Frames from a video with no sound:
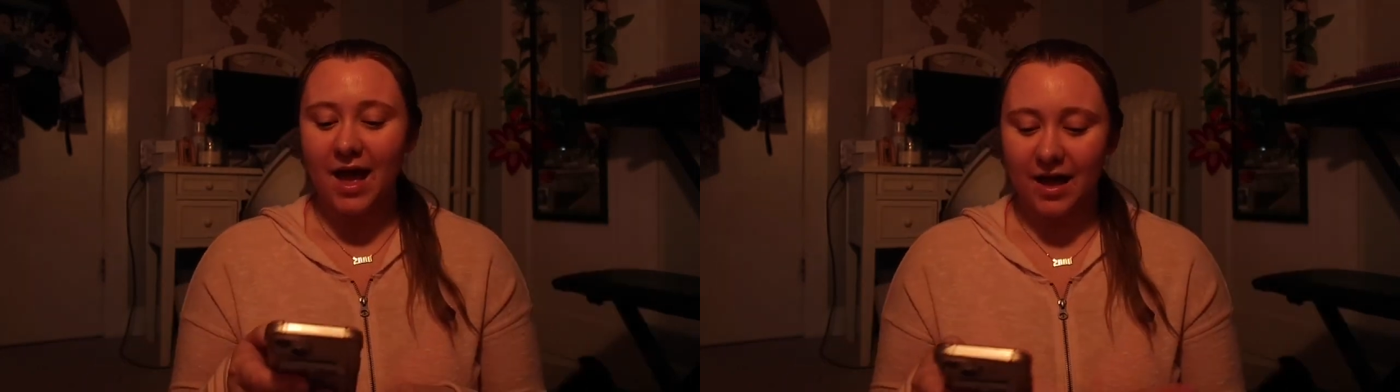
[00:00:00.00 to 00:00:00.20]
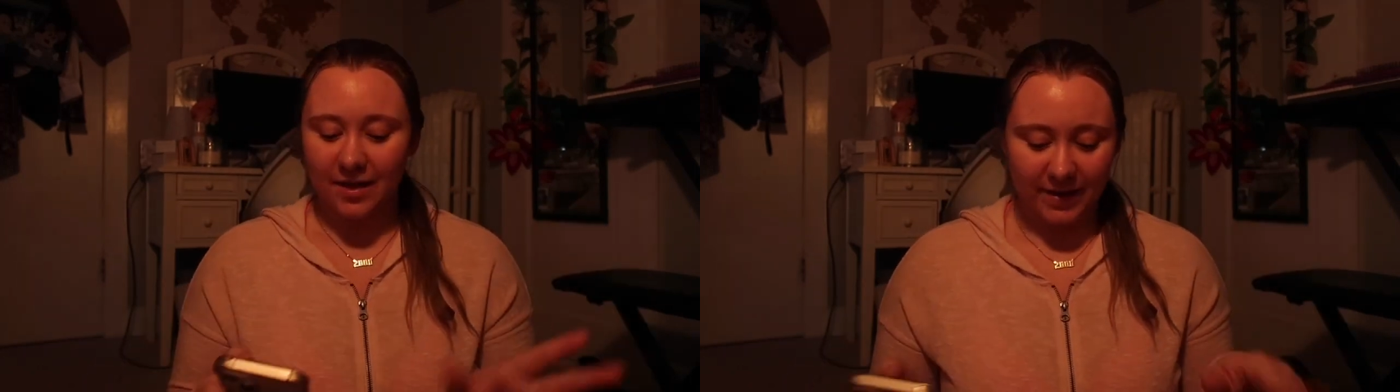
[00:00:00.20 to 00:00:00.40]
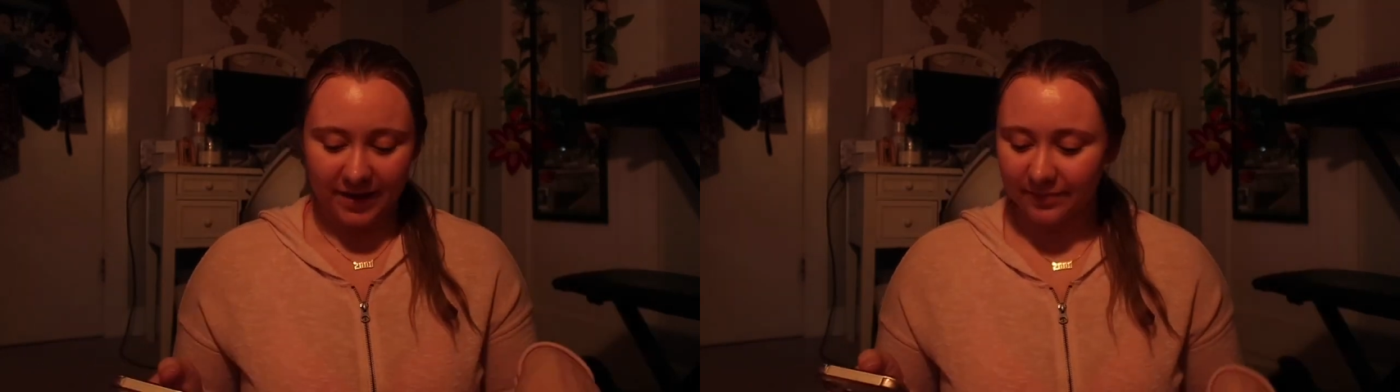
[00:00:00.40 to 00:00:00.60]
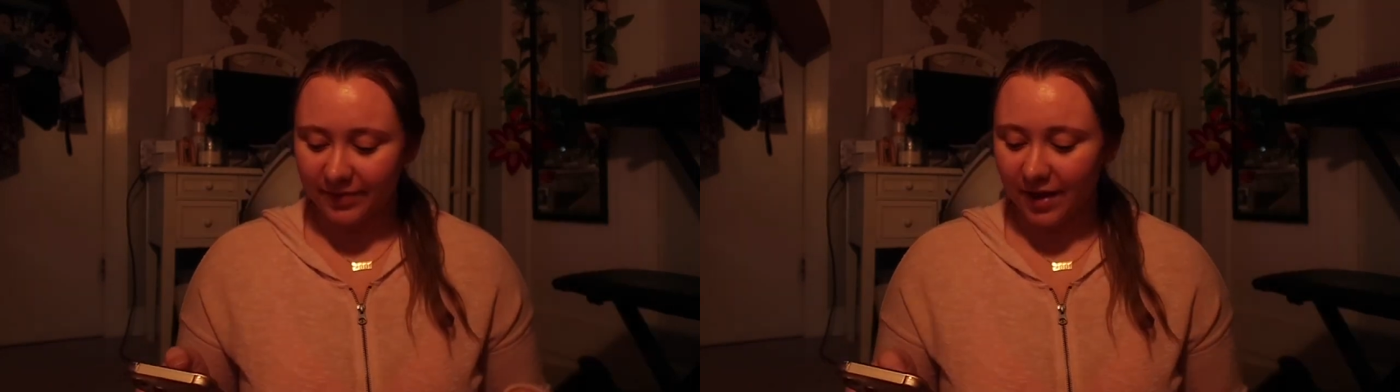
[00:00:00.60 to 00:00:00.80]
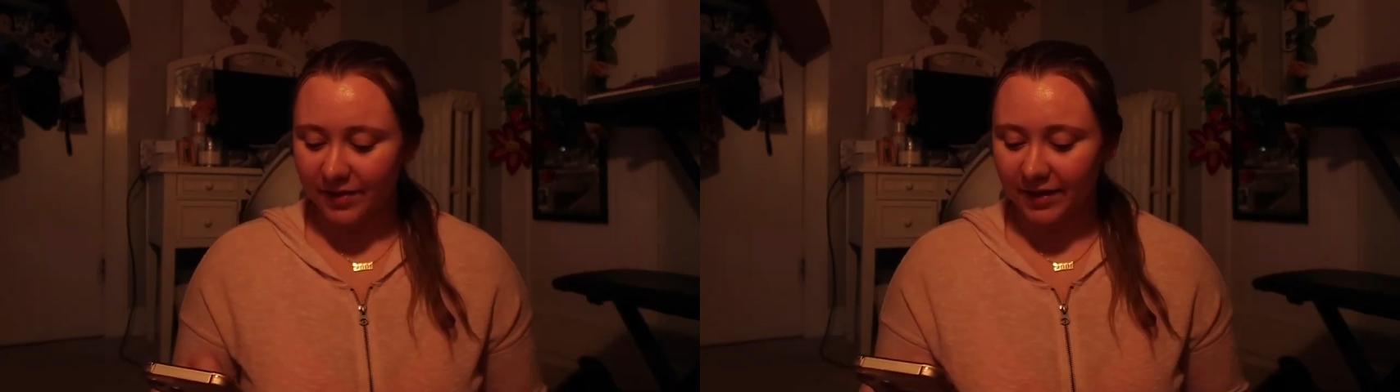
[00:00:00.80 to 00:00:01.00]
and
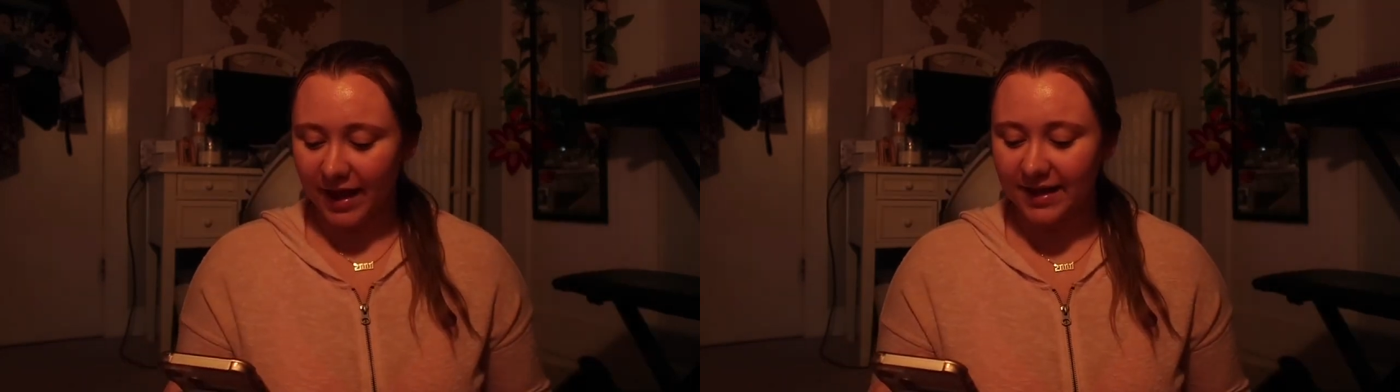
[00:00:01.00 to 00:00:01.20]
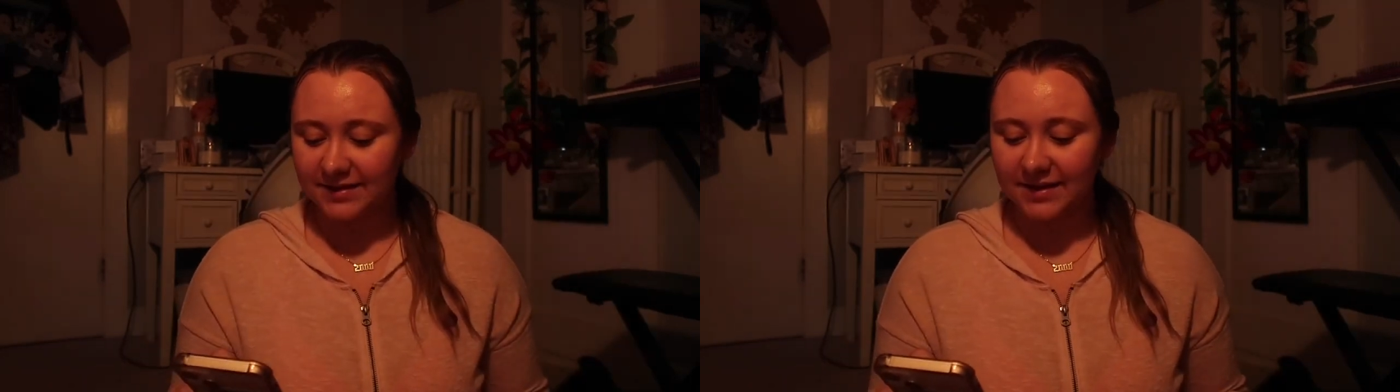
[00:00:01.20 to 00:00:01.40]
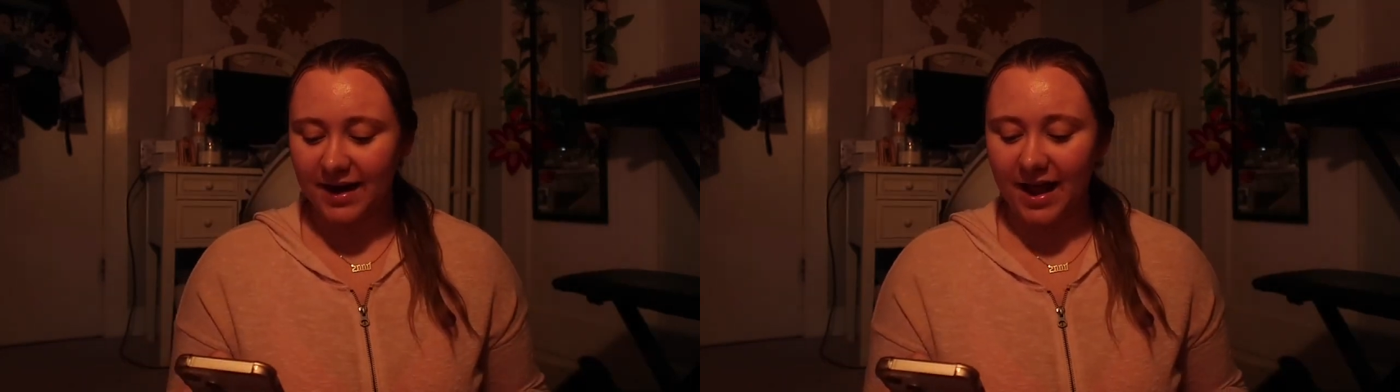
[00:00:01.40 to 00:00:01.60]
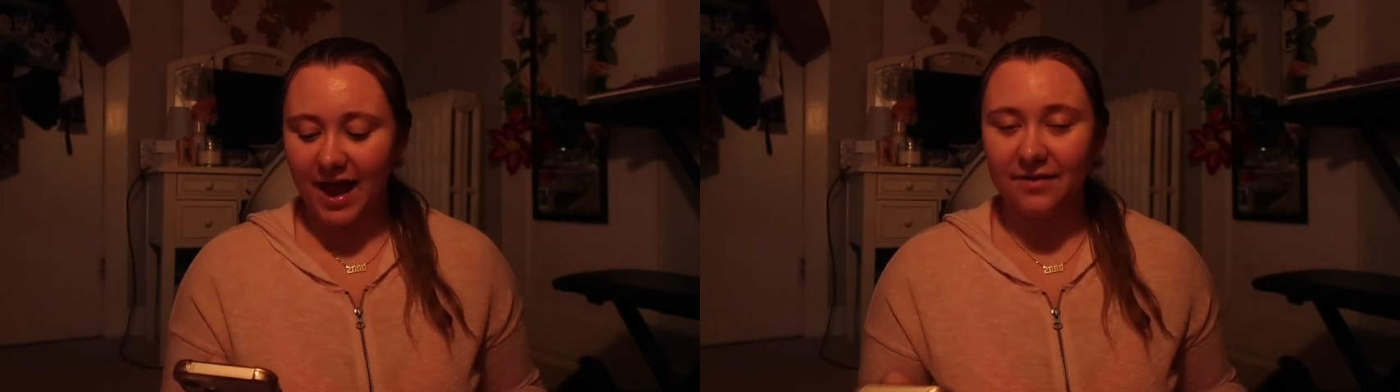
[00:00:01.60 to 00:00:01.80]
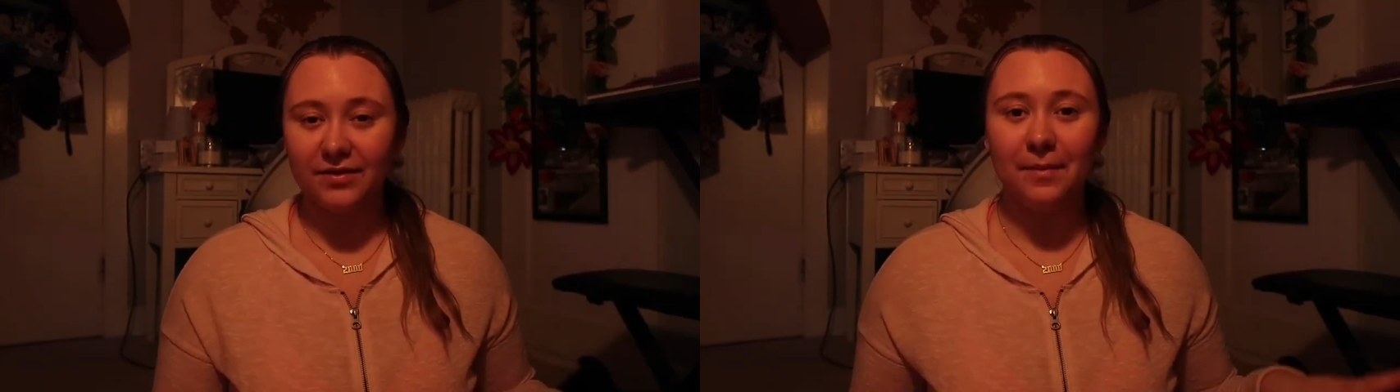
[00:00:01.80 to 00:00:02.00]
the other case that I have.